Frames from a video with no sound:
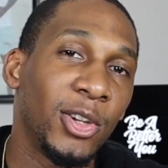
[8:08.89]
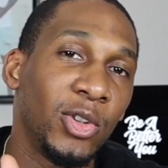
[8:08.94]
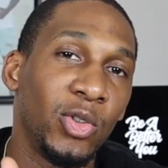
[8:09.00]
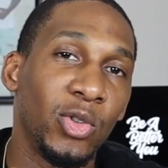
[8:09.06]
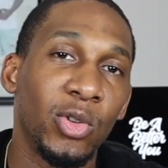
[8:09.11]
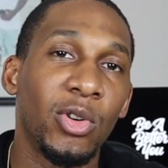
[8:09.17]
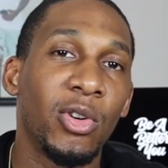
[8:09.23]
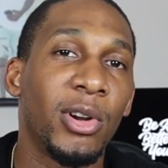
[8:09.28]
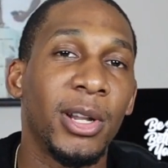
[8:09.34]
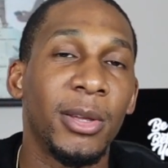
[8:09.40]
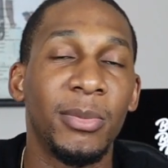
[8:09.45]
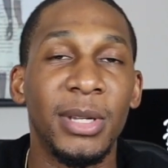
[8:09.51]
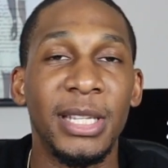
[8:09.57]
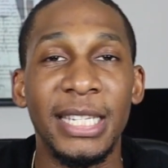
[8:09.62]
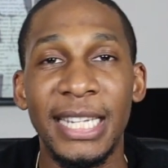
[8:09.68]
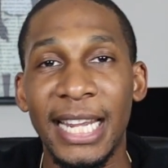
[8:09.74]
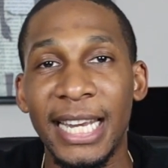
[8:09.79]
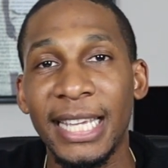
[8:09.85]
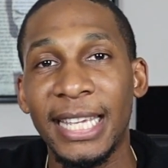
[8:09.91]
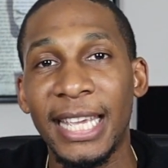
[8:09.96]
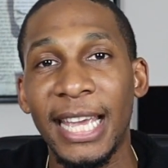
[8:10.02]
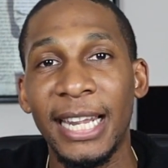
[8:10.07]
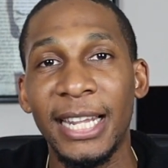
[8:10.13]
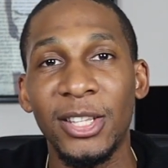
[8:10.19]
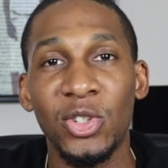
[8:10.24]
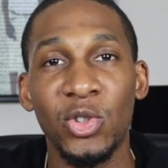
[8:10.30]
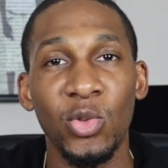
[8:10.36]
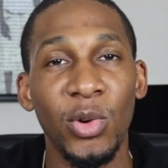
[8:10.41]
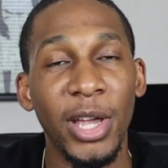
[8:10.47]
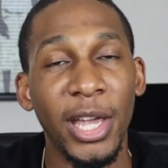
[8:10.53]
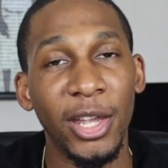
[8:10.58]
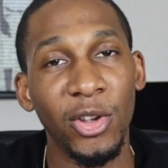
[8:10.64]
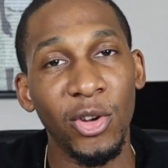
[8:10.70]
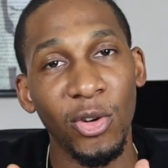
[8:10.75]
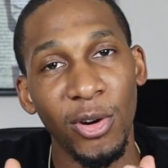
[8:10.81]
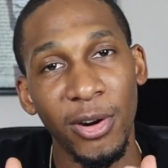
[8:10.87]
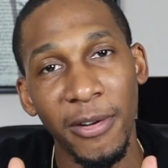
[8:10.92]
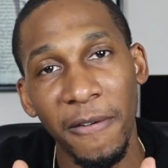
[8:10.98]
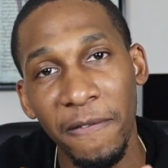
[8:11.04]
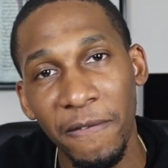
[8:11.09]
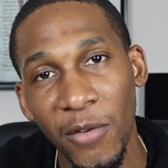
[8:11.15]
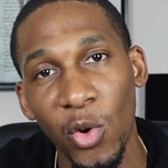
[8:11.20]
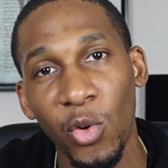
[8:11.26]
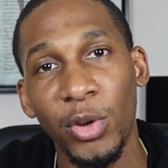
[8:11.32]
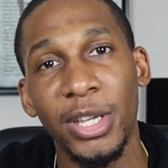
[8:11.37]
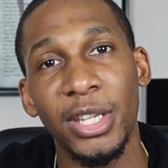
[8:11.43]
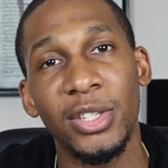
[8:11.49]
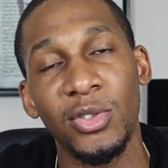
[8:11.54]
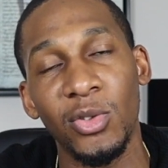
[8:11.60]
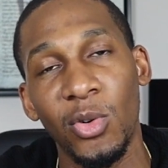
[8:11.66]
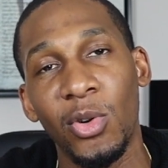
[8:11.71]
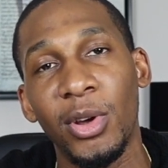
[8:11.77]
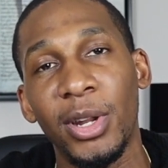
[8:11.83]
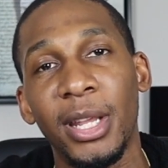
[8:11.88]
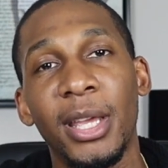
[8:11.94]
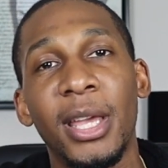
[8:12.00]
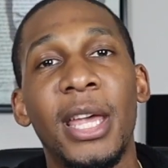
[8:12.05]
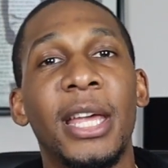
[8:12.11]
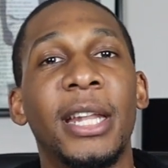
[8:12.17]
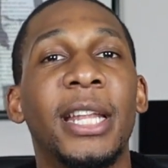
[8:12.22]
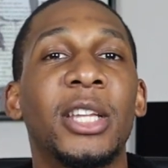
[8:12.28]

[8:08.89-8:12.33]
you're going to be dedicated to it and you're going to focus on it.